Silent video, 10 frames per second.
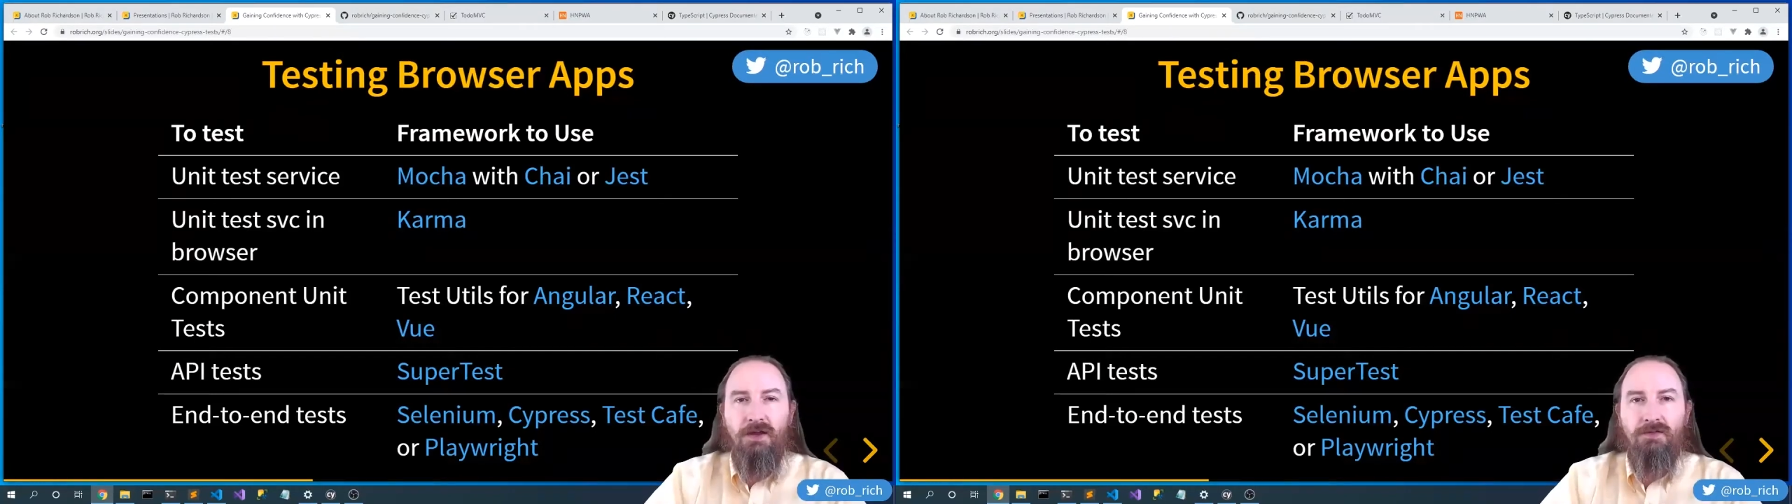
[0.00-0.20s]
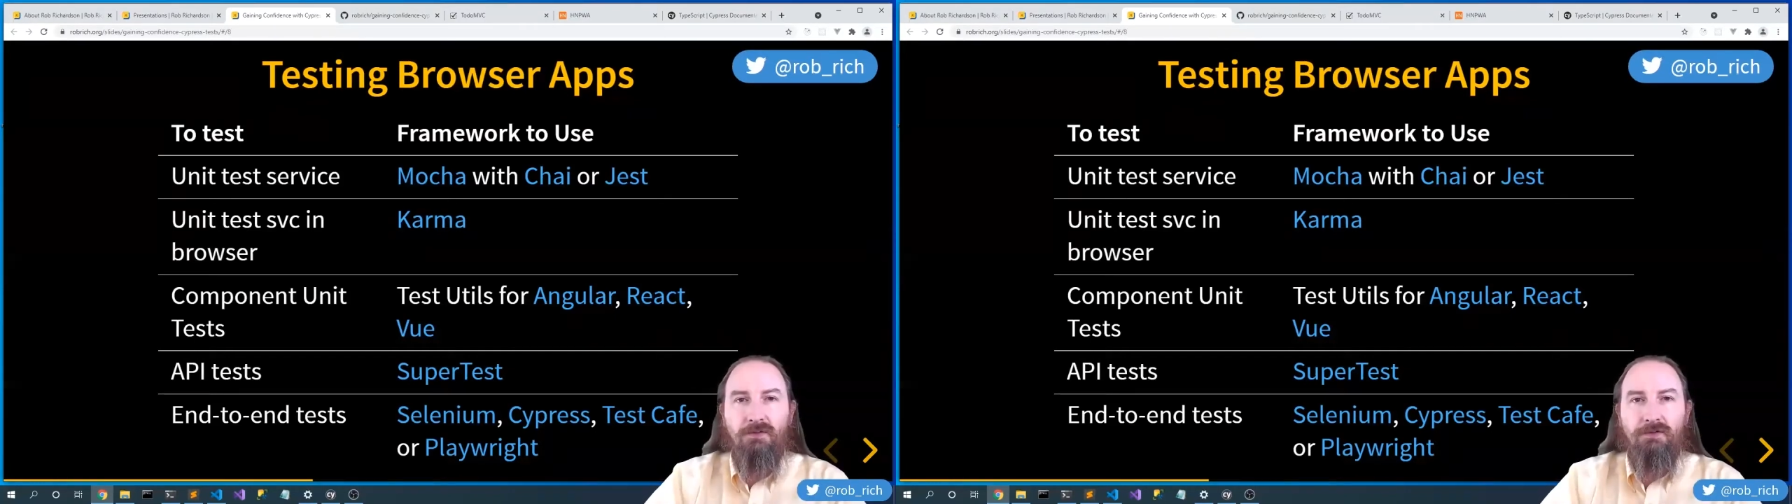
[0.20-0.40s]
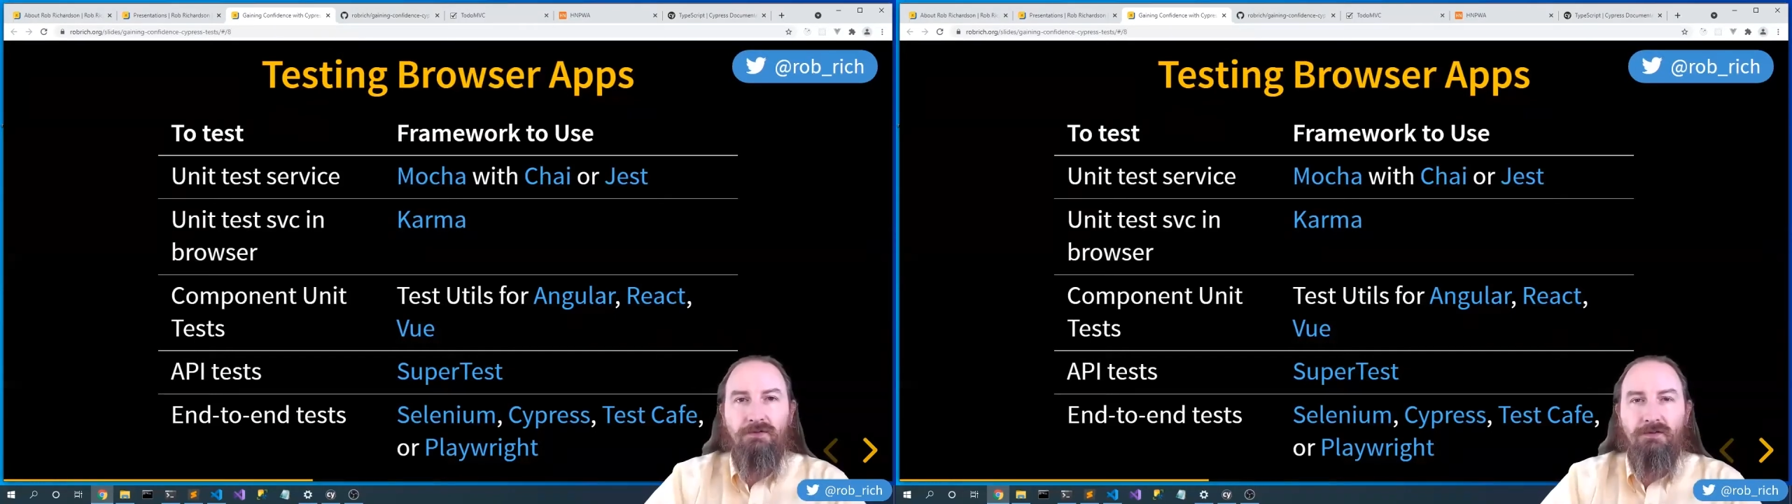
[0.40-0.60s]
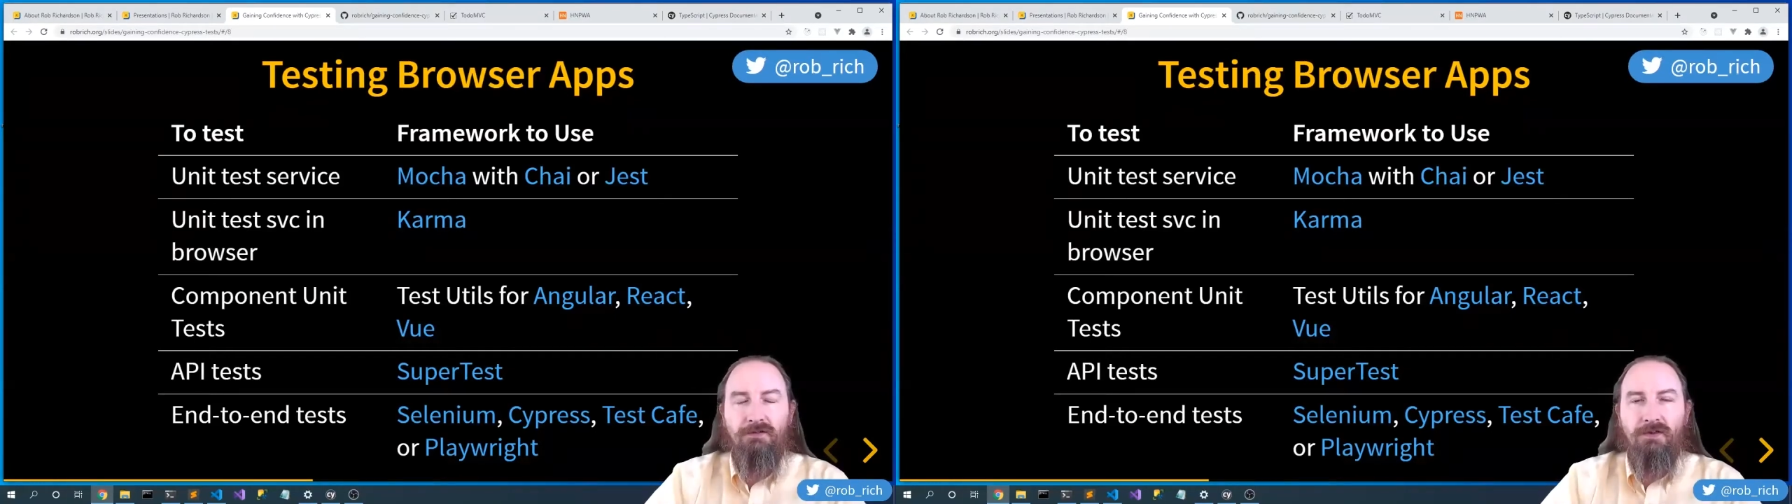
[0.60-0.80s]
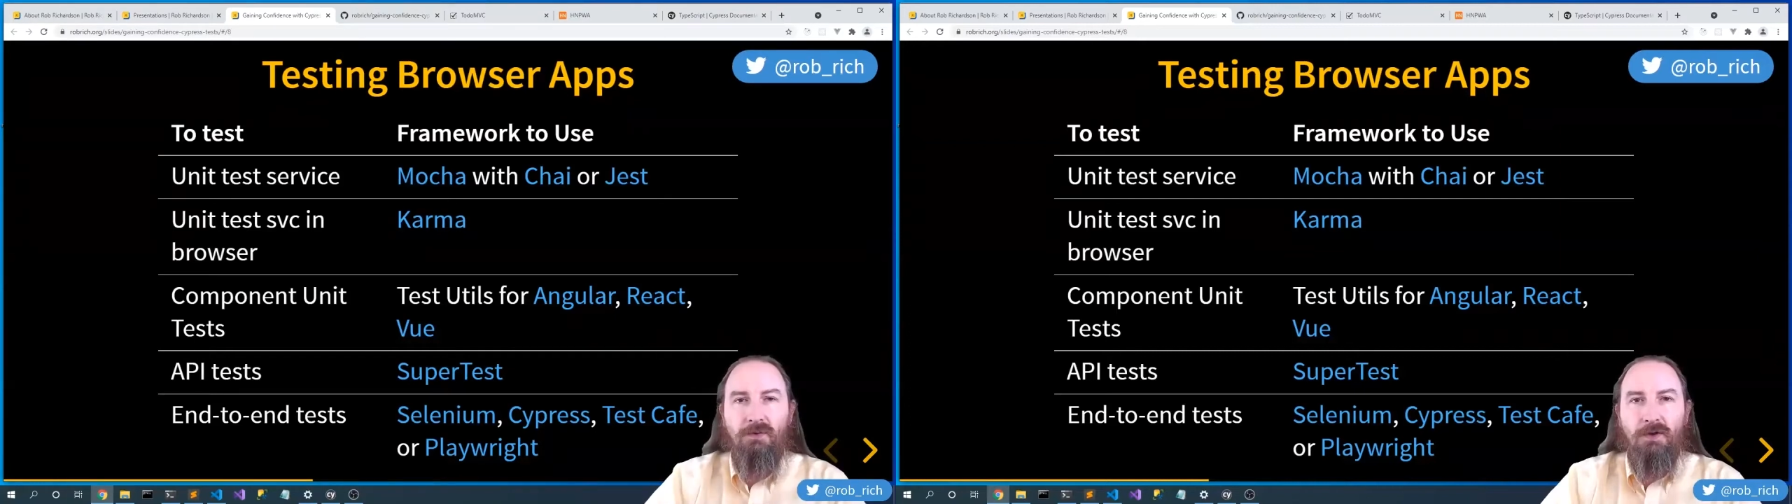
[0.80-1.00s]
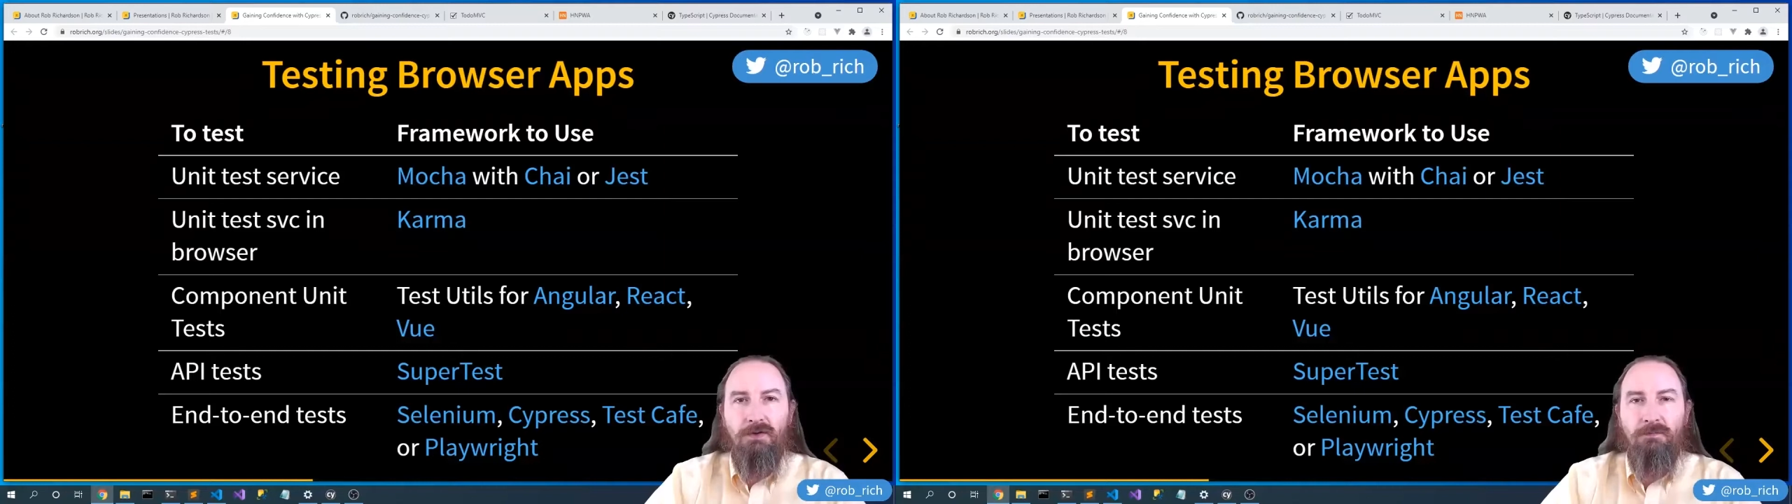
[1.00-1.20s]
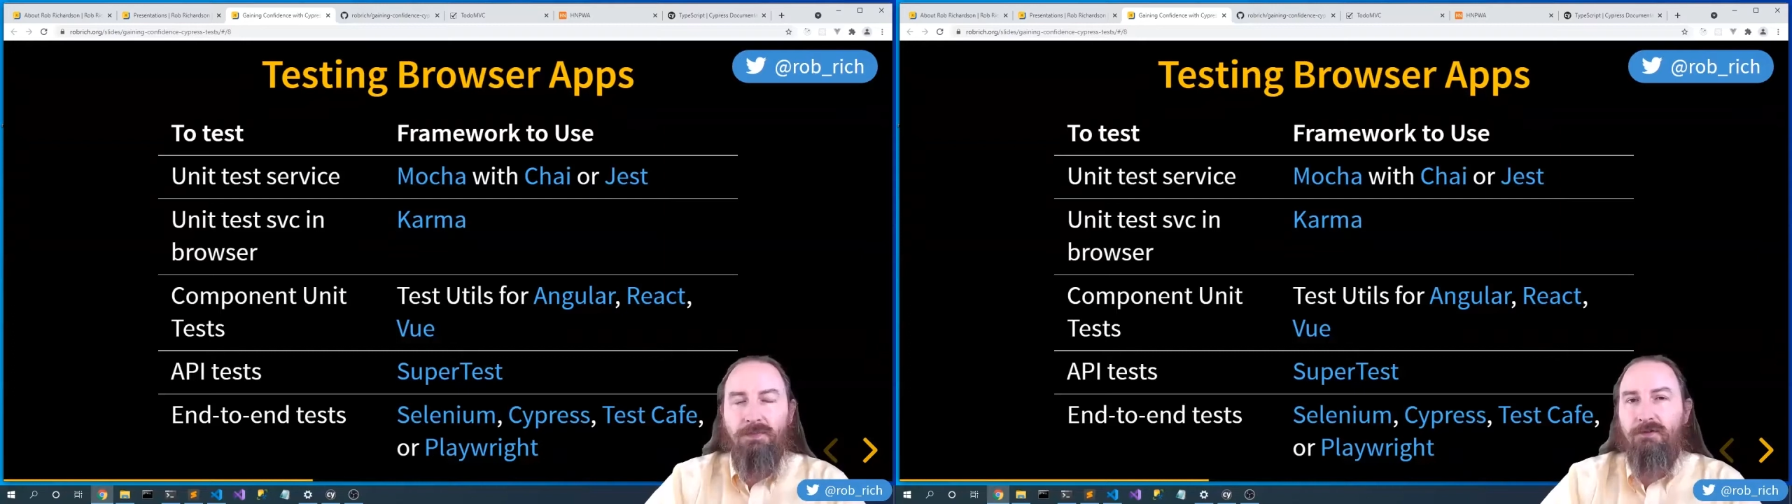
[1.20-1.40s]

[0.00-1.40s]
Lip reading: get the results that you want.